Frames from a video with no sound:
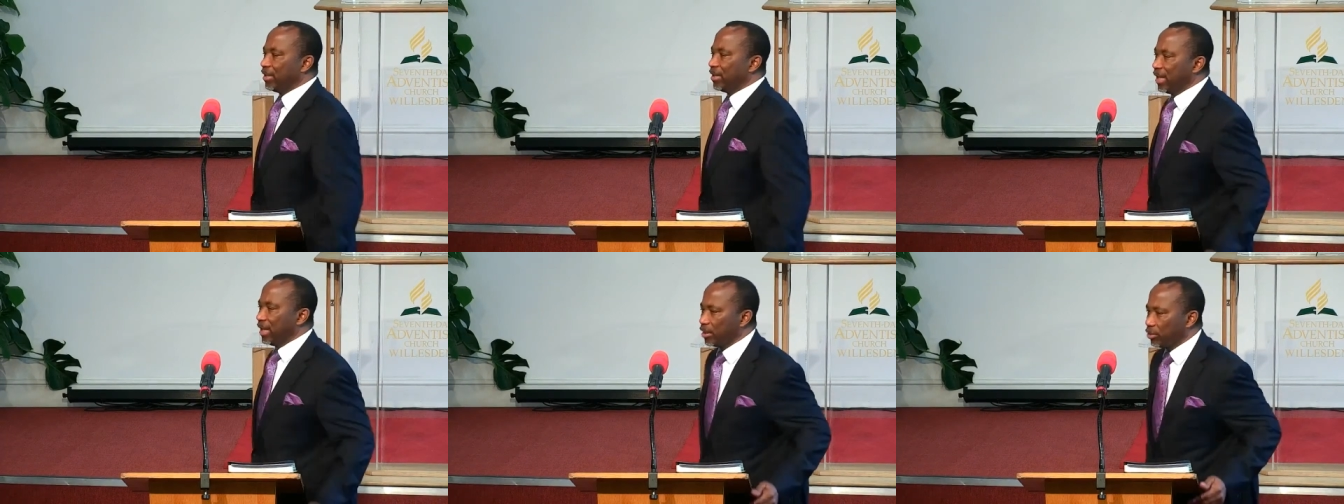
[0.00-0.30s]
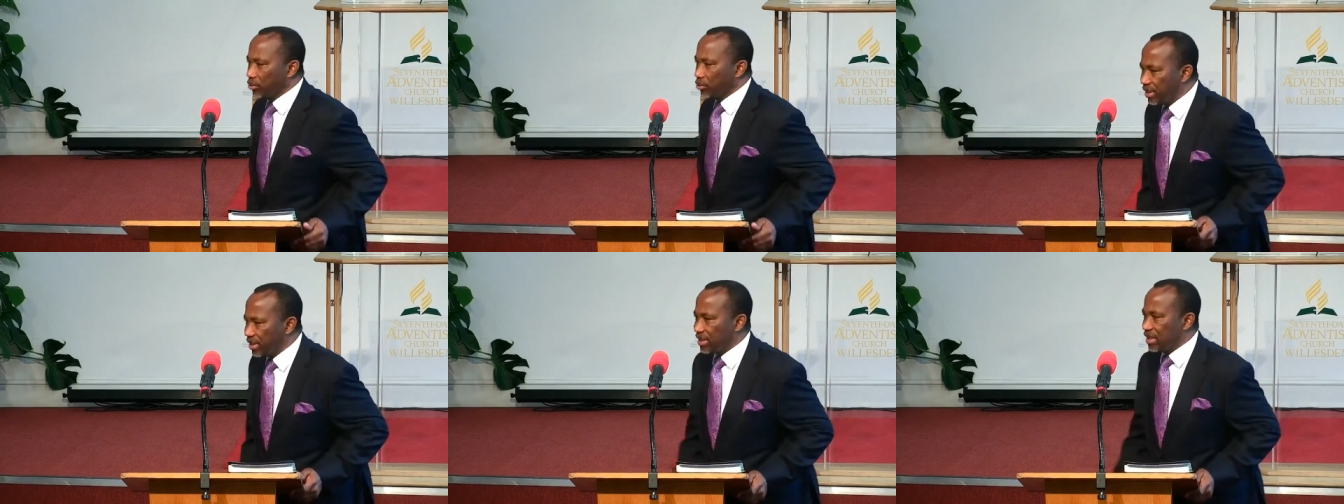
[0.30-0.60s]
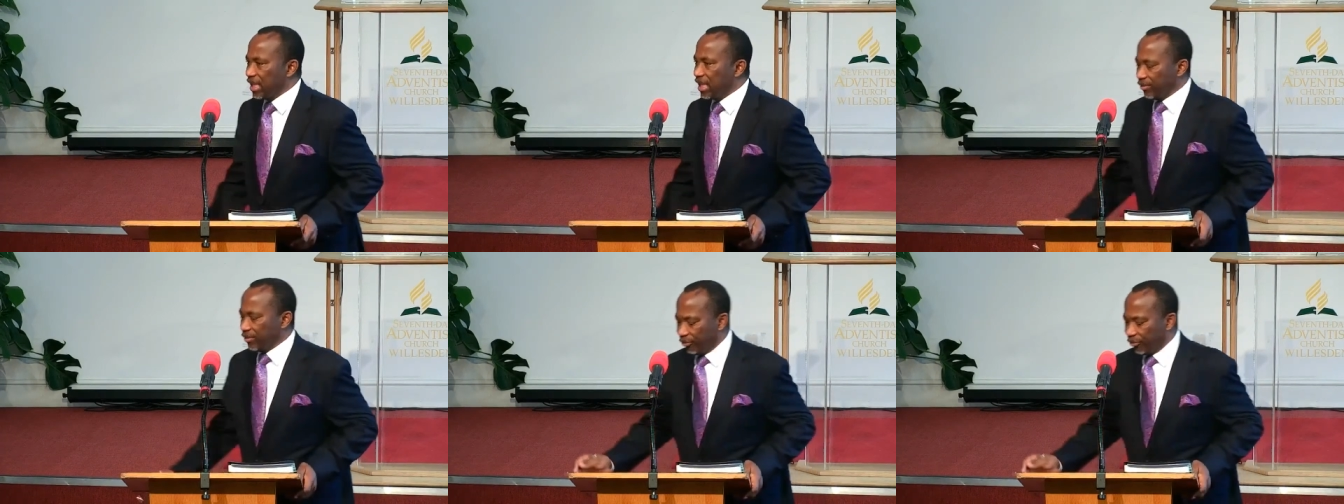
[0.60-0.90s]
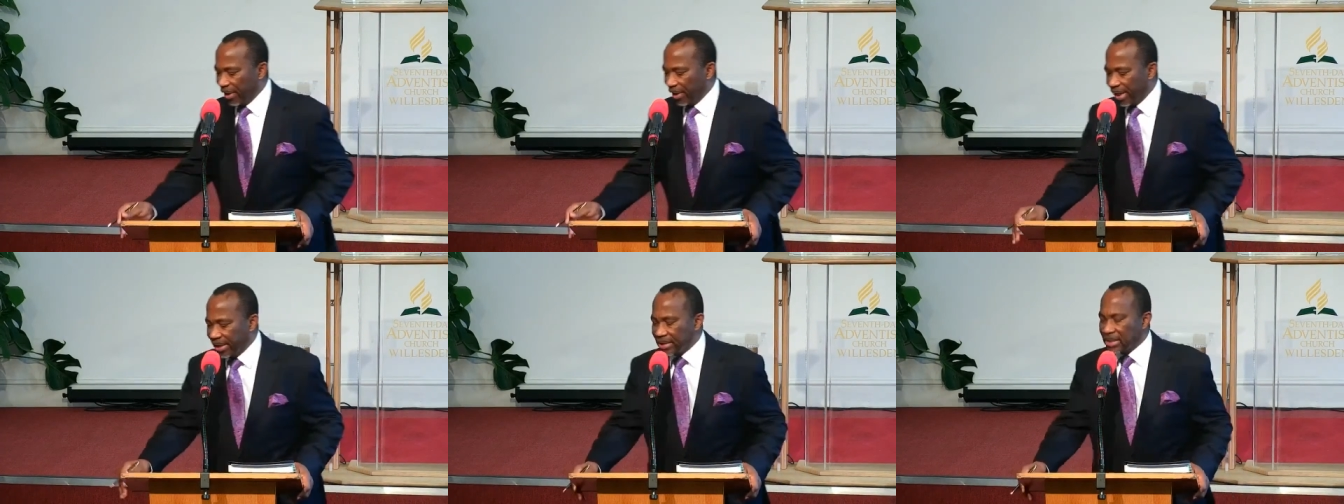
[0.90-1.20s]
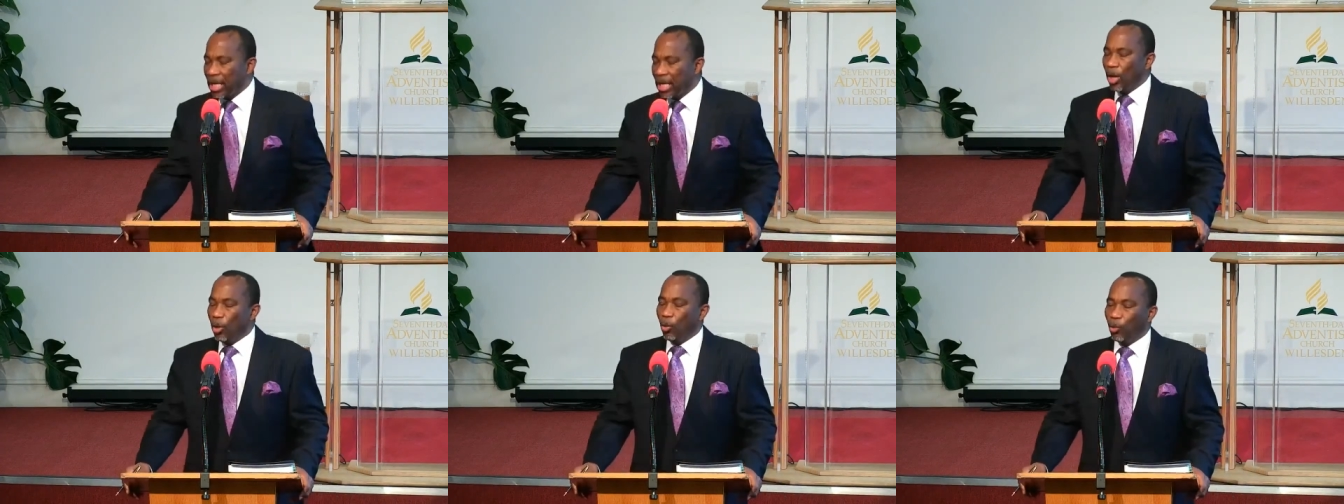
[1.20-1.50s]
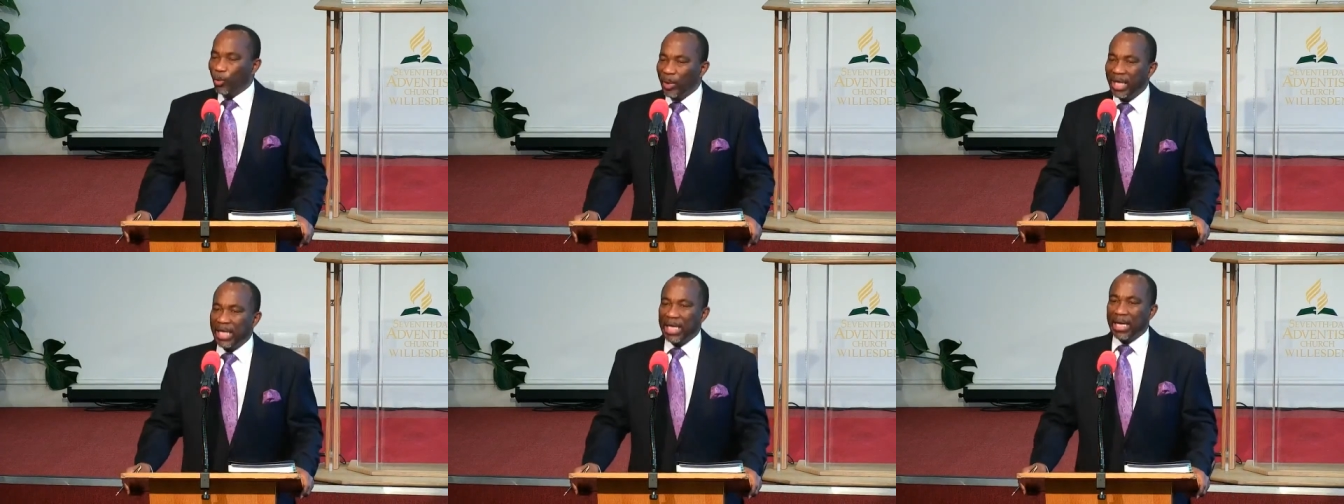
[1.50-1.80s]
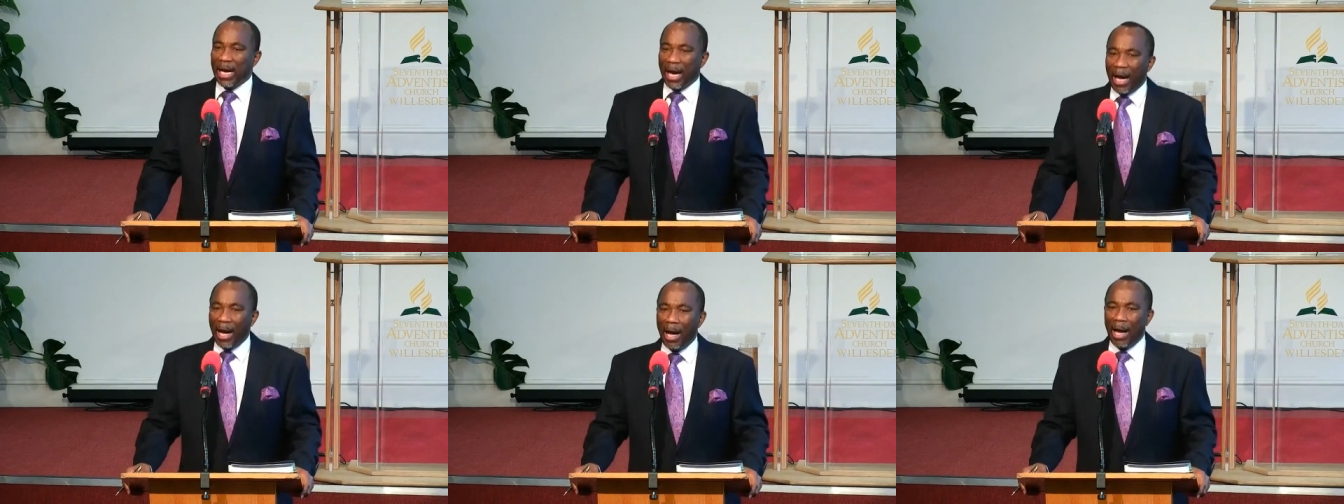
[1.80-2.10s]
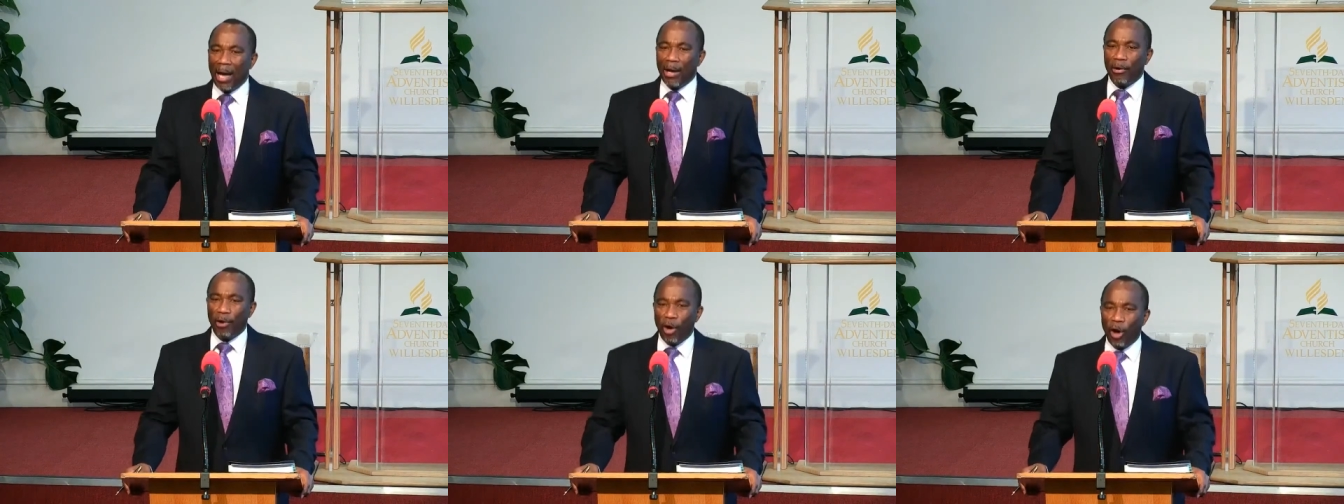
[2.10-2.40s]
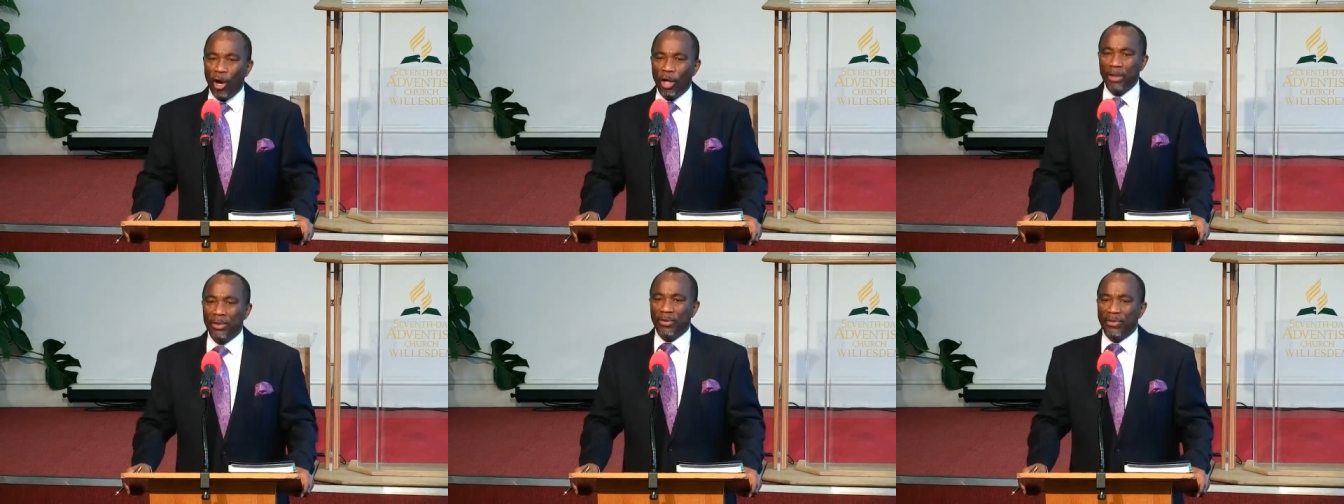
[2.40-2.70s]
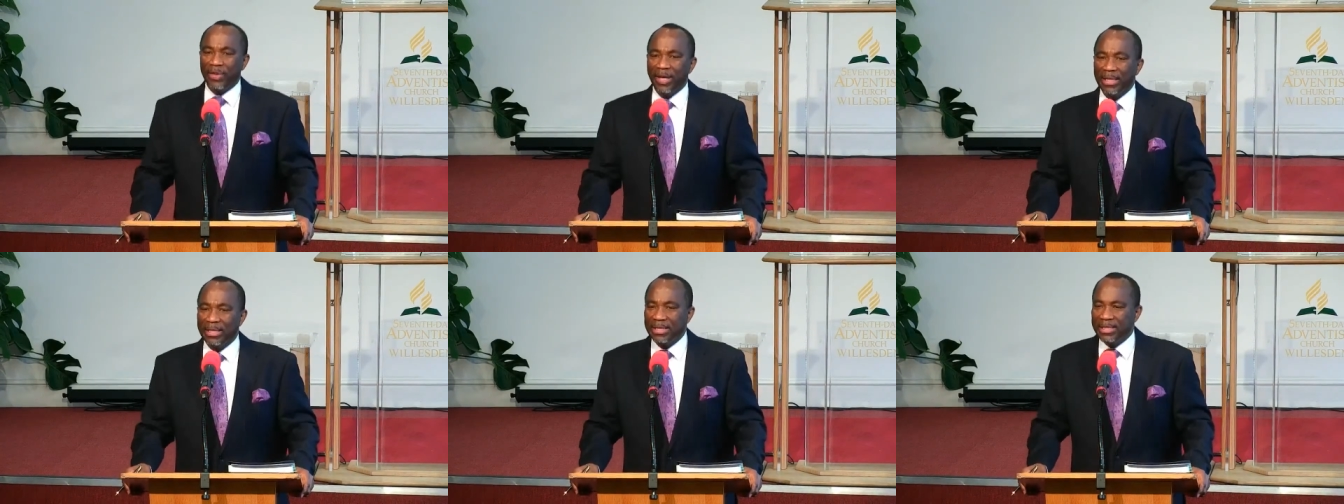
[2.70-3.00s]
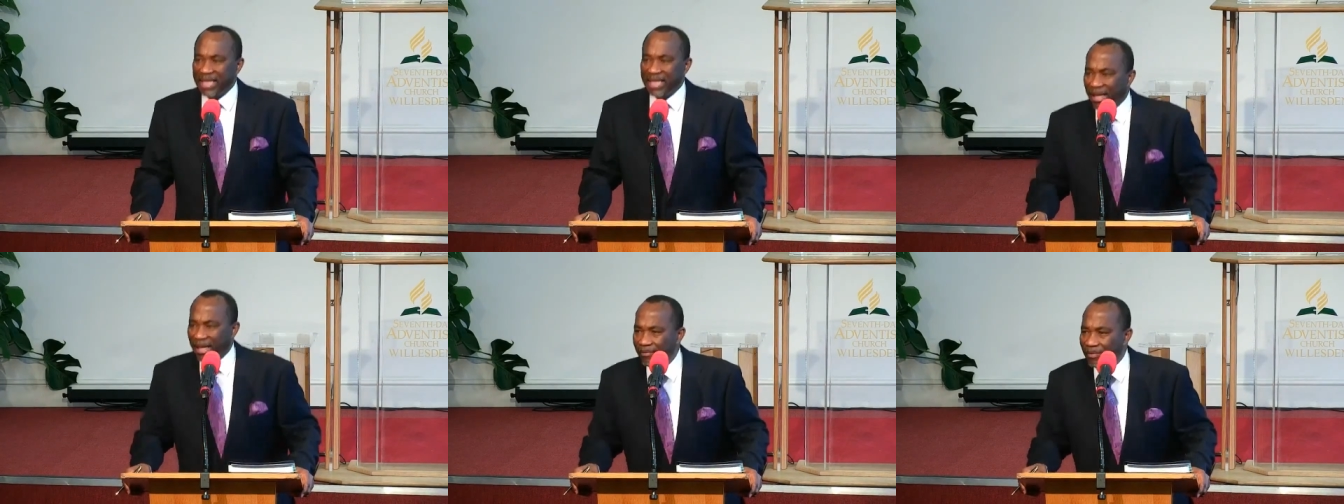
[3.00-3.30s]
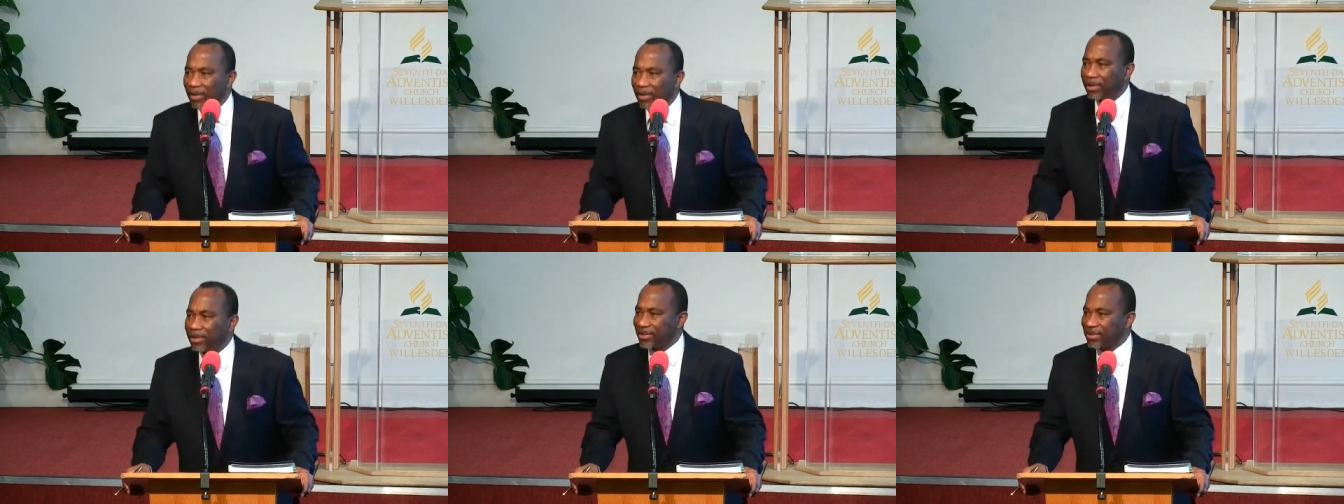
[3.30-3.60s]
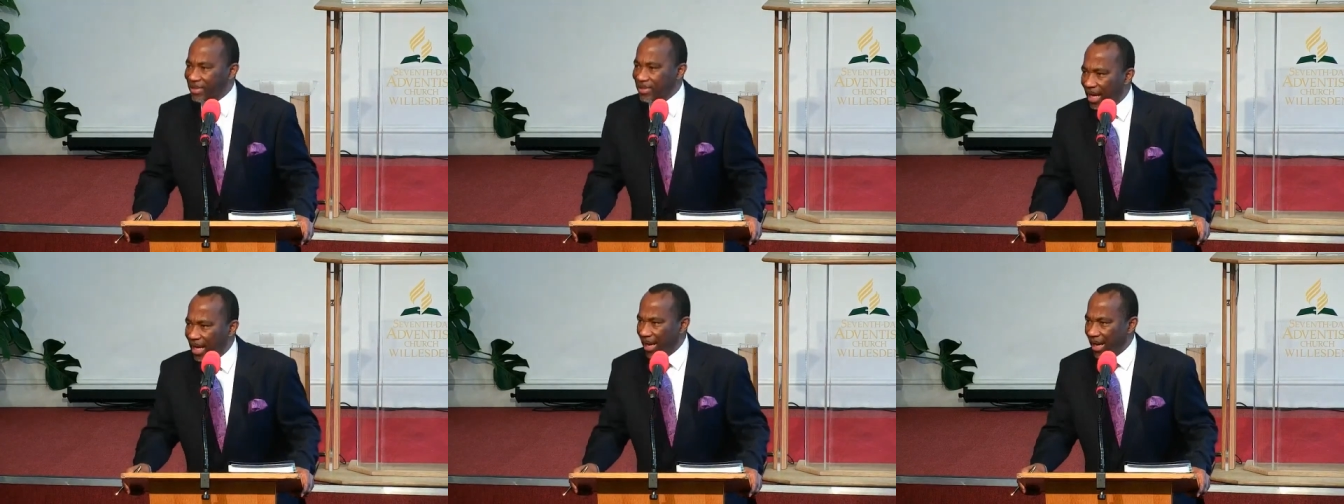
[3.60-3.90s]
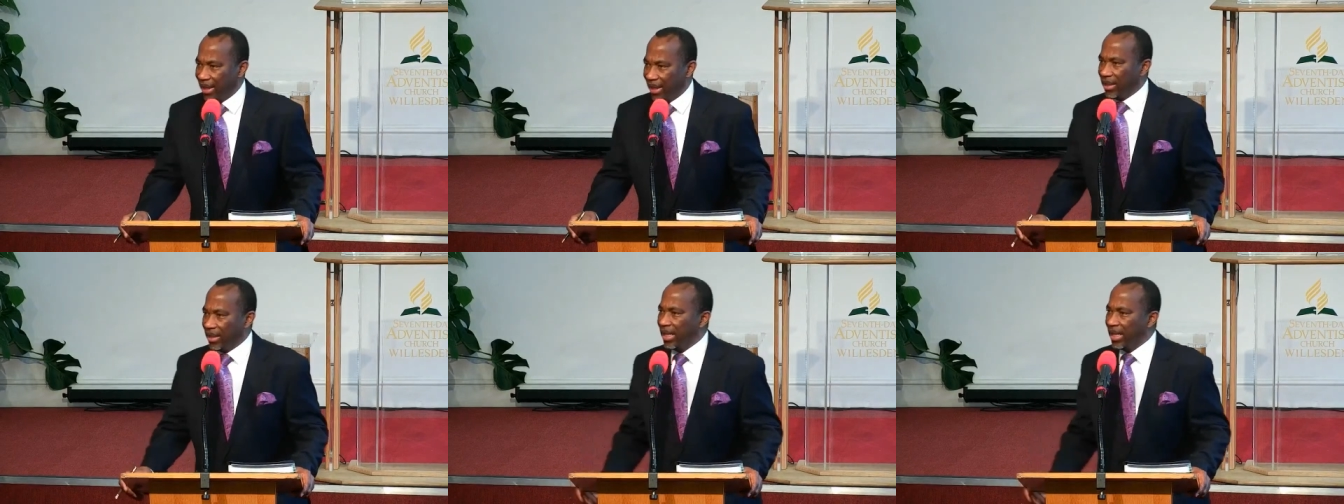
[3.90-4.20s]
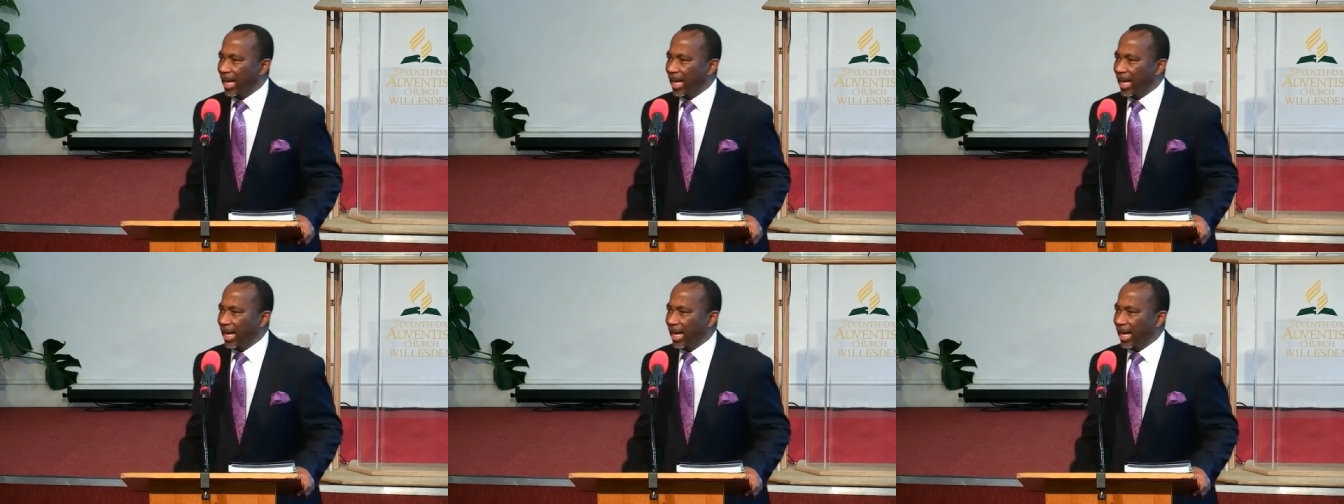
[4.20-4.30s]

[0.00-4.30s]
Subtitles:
then Christian friends, we are on the devil's side.